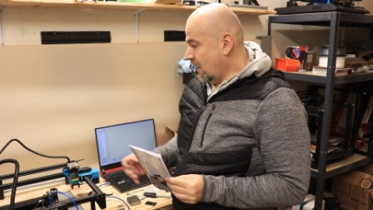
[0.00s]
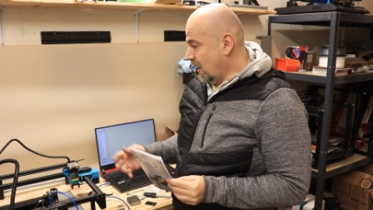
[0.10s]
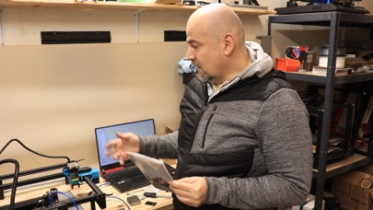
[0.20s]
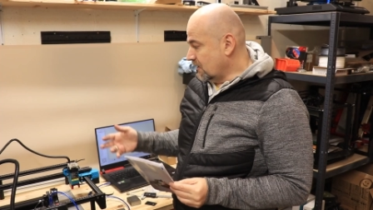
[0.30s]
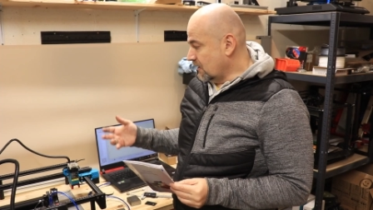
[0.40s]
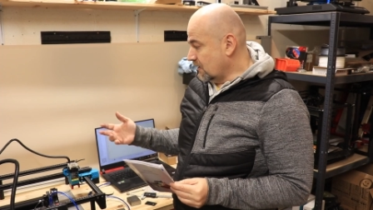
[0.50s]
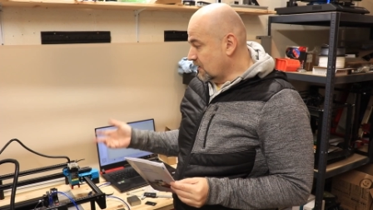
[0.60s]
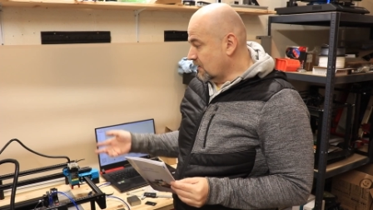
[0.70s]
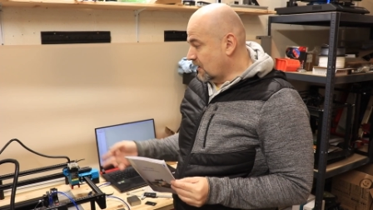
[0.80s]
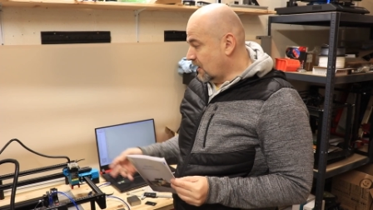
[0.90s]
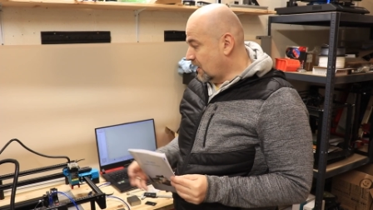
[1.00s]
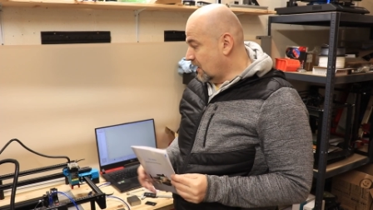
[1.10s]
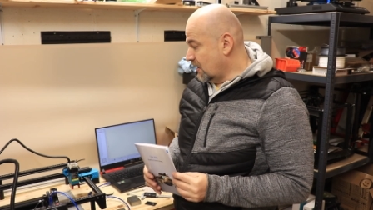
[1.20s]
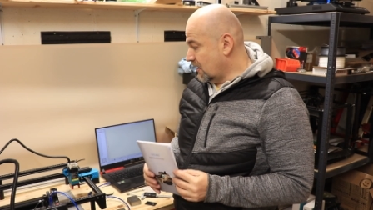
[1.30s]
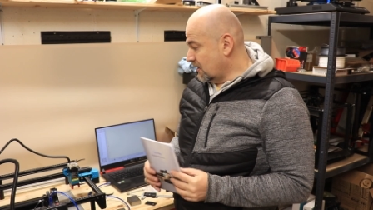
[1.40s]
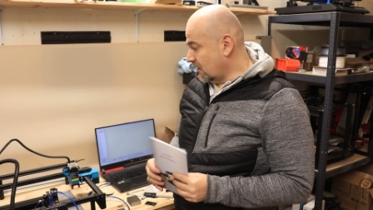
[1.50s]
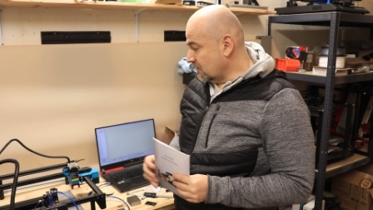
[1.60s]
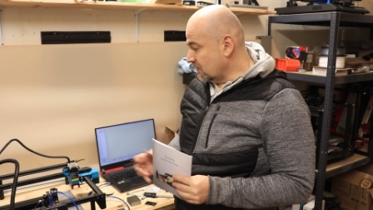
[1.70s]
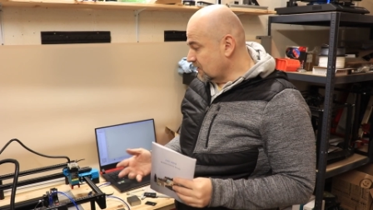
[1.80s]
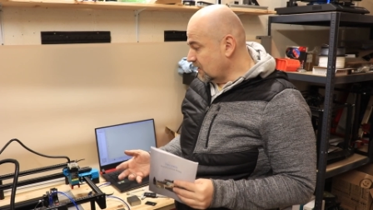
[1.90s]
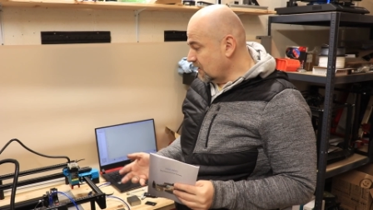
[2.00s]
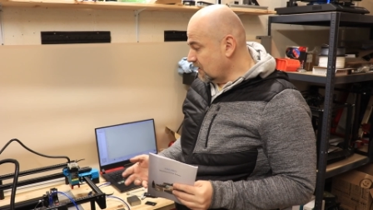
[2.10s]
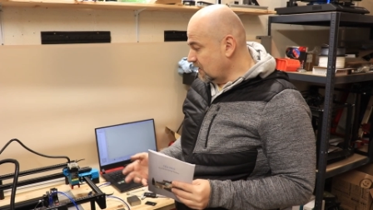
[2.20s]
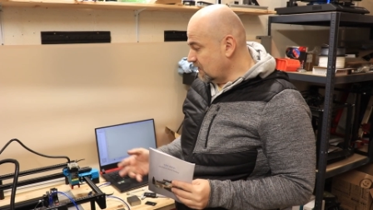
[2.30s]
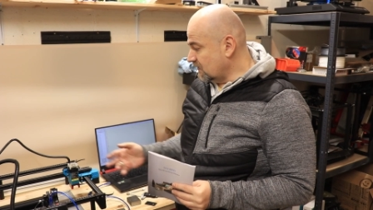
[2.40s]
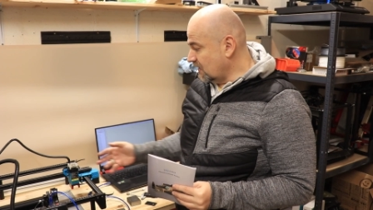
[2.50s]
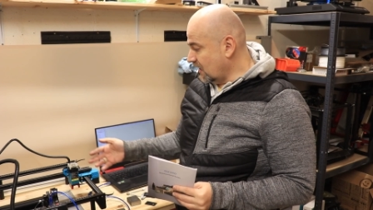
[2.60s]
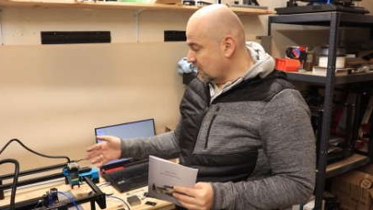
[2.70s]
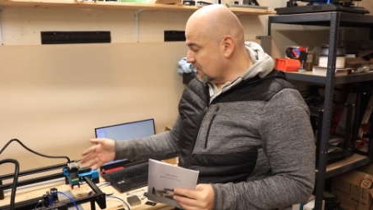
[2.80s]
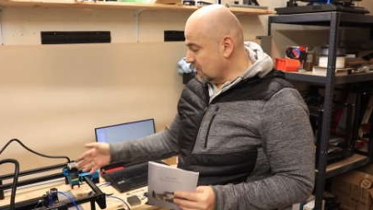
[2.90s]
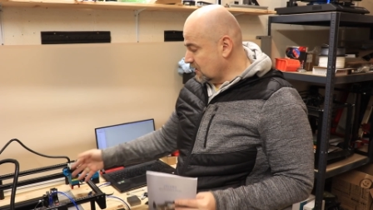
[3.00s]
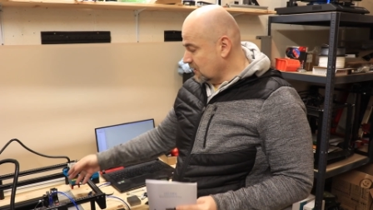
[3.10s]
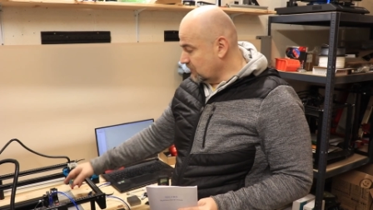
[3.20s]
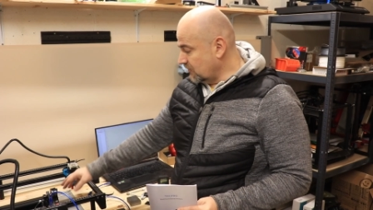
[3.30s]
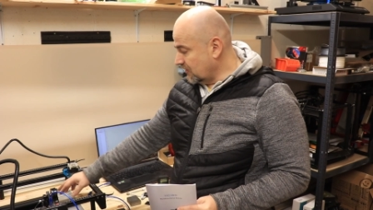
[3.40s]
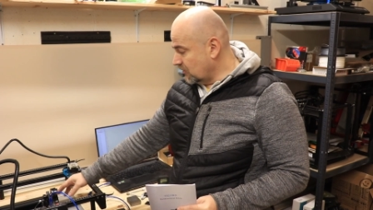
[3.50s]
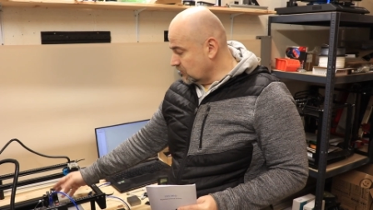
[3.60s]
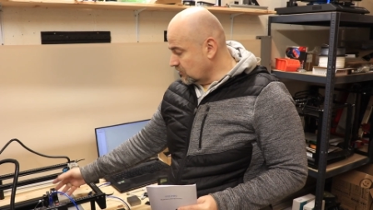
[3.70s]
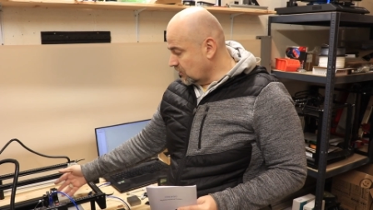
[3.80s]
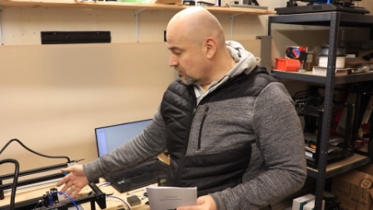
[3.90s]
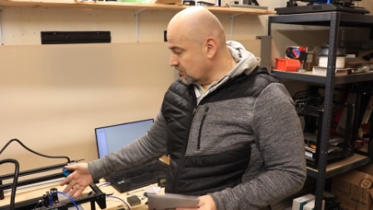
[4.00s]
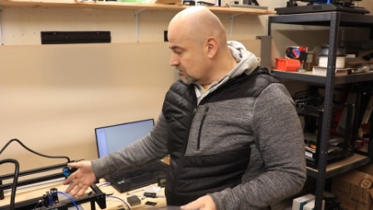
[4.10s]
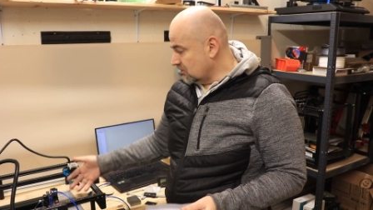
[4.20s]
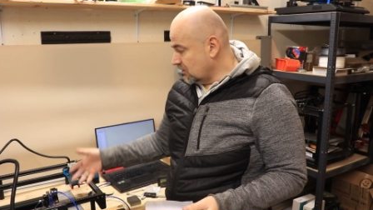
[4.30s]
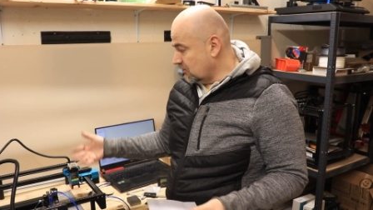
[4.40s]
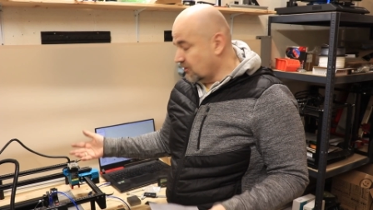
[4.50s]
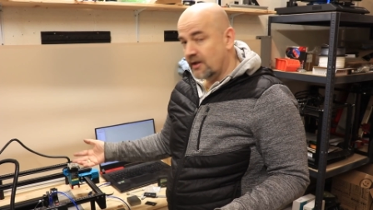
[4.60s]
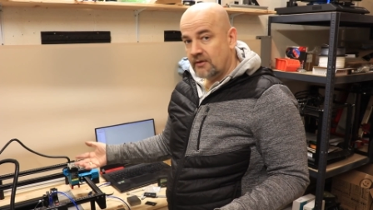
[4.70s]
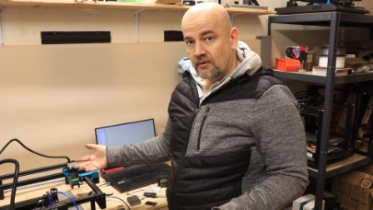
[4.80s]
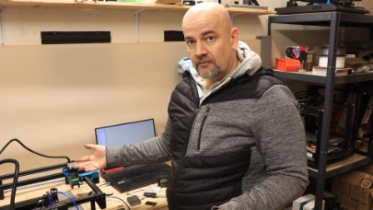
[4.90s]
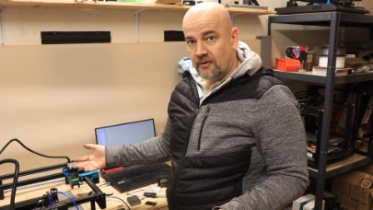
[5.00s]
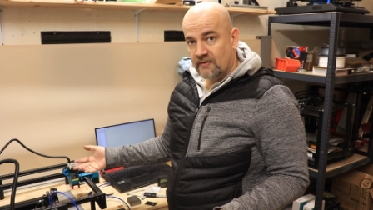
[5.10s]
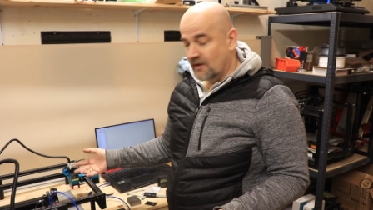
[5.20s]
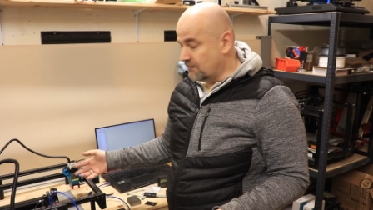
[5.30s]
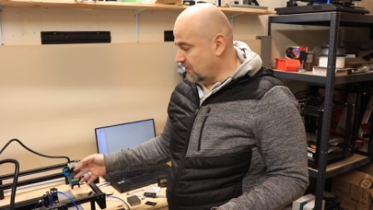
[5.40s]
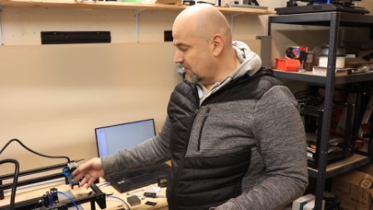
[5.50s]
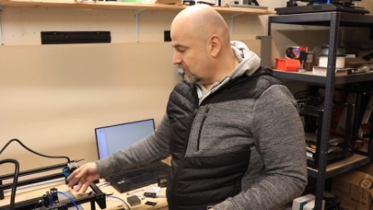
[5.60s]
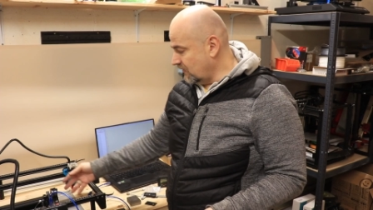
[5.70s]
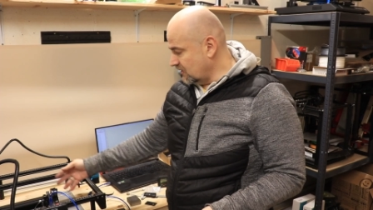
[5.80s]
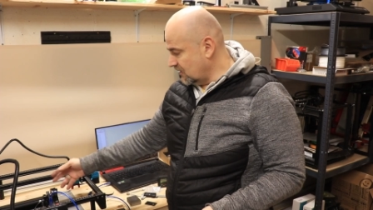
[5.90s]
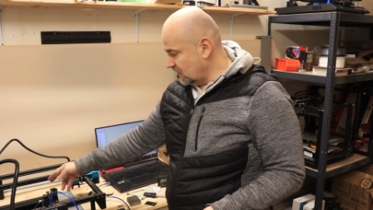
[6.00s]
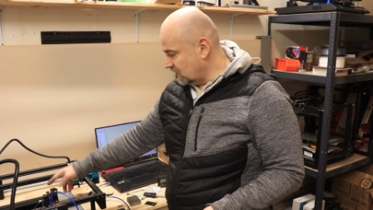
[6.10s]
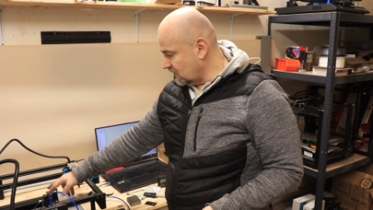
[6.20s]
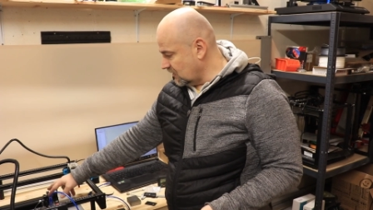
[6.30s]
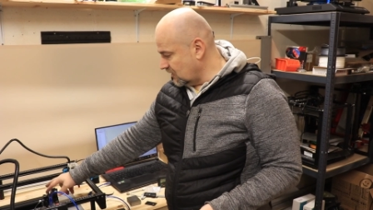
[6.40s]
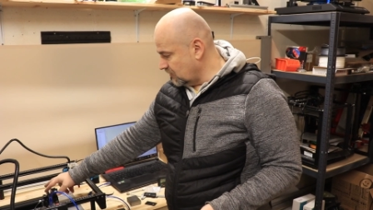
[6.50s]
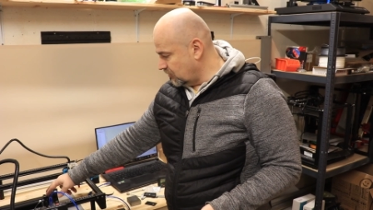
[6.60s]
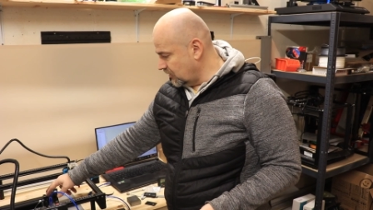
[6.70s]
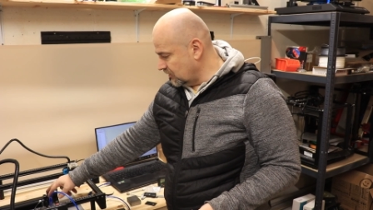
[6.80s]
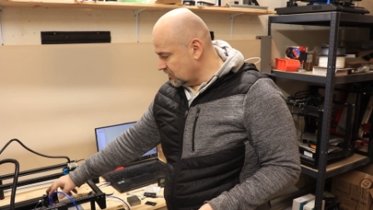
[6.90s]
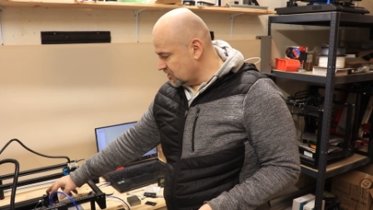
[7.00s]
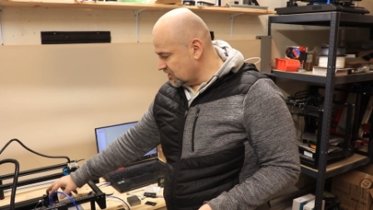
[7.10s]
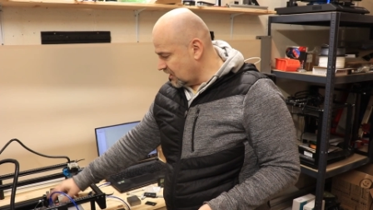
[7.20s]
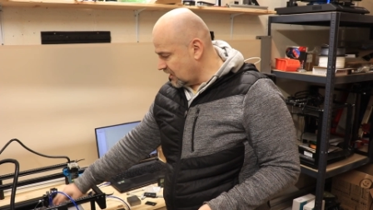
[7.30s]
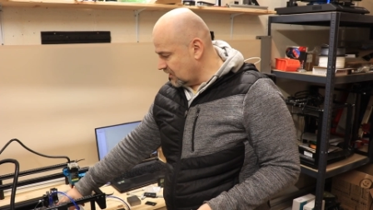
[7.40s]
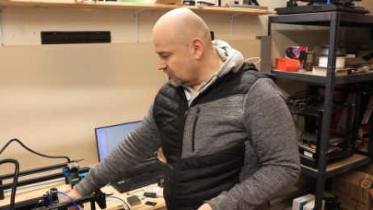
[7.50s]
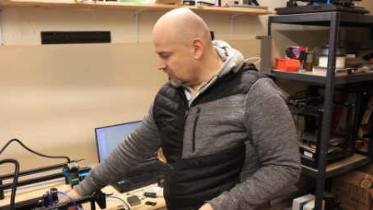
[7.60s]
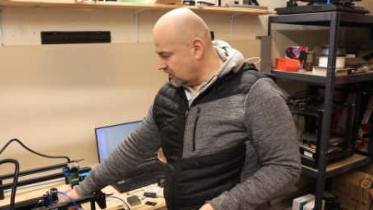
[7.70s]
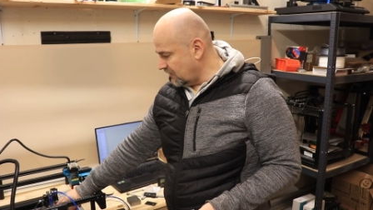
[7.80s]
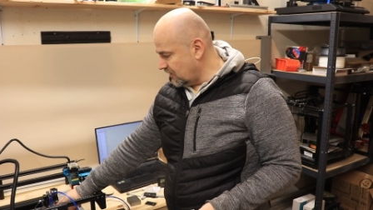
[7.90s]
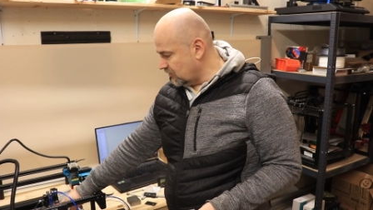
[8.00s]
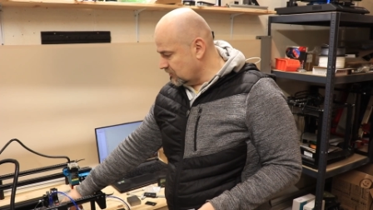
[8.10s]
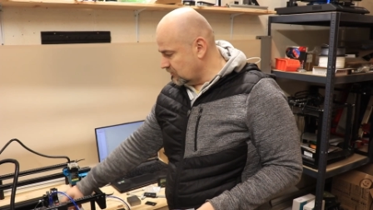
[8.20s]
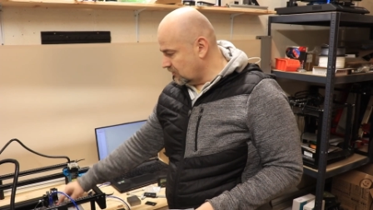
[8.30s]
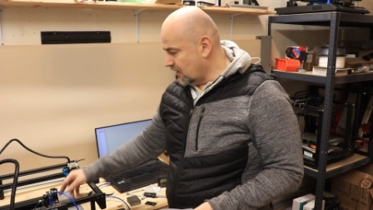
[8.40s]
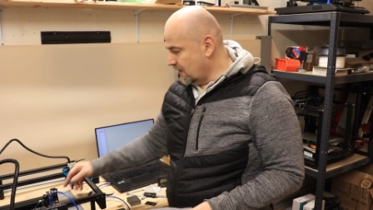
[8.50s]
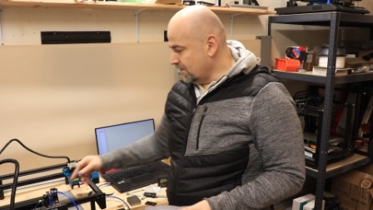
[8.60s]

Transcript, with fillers: And uh, another thing is that uh, it would be good to know the ratio, for example, between this uh, pulley on the chuck and on the main module.